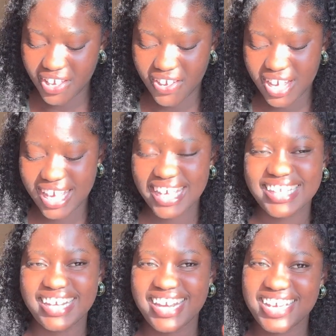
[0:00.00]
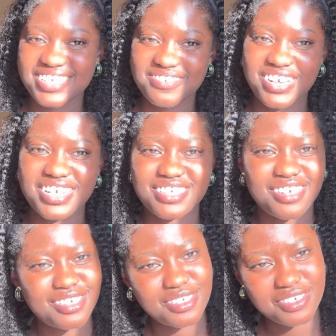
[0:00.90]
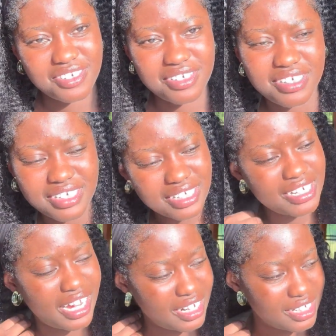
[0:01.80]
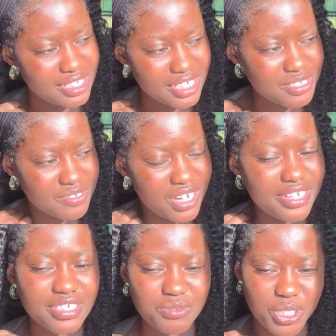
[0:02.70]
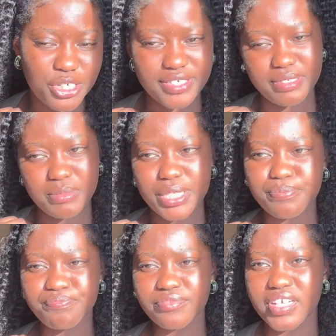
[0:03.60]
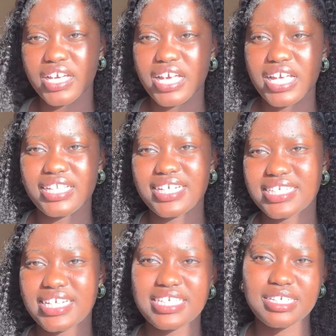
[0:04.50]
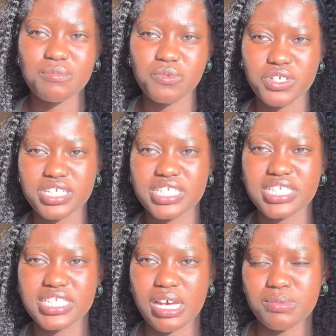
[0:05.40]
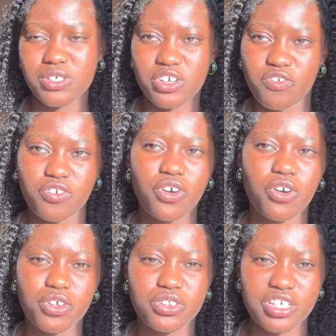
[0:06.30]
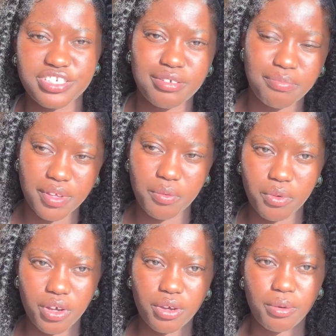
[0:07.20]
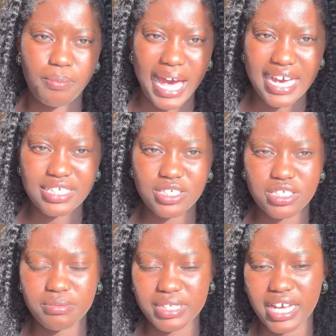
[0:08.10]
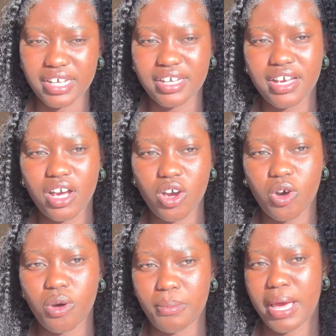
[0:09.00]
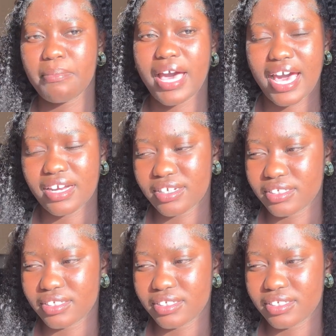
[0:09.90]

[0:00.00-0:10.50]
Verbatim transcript: Okay, the next one is also kind of, this one is weird to me. Let's say someone steps on your foot or does something wrong or bad to you. They'll be like, oh, my bad.